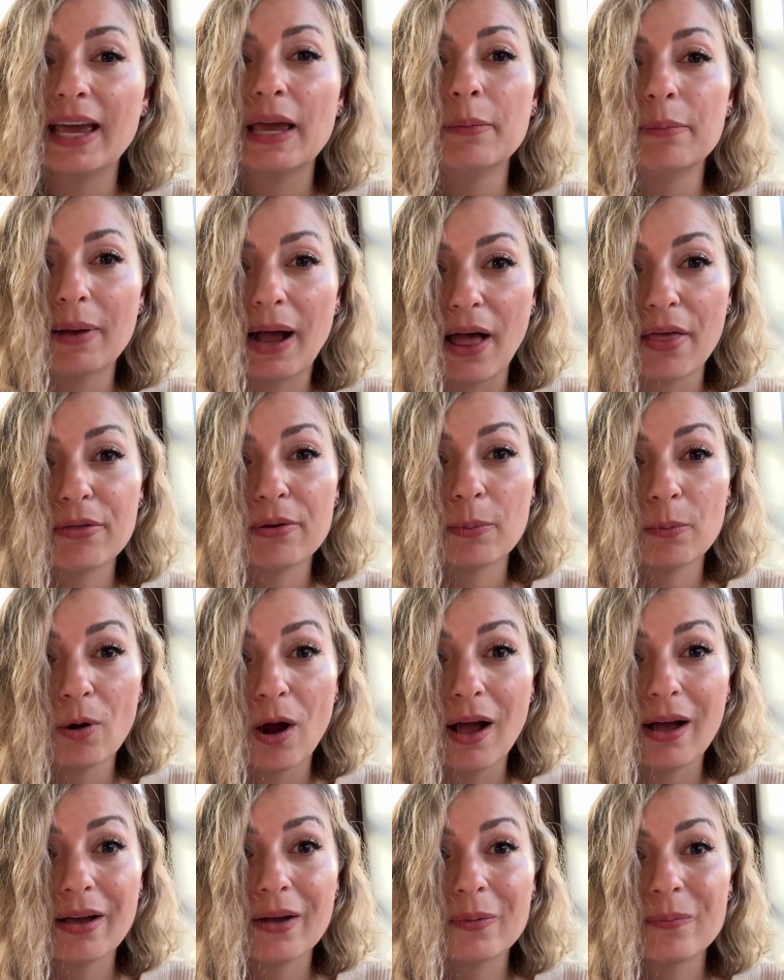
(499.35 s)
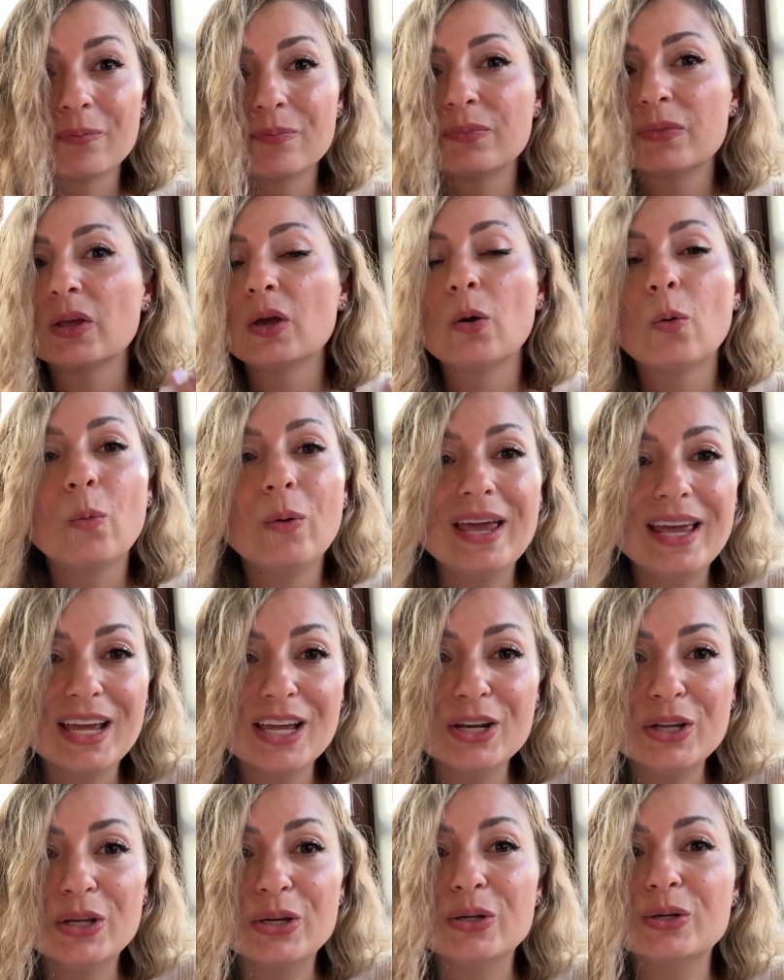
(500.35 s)
a bathroom rug. We
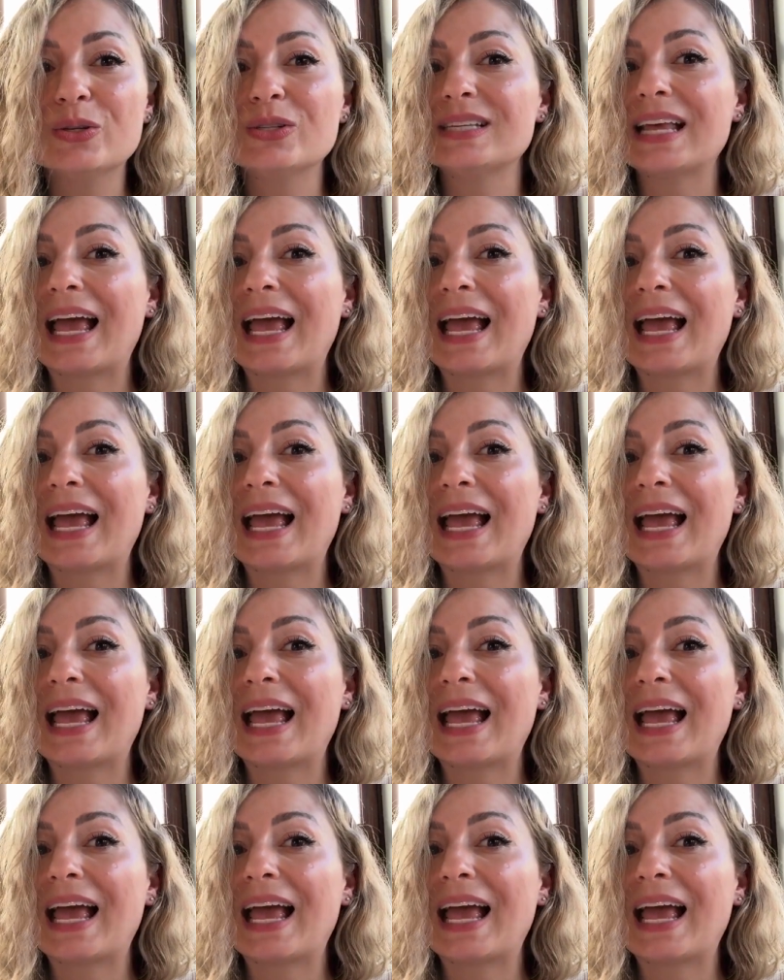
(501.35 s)
can use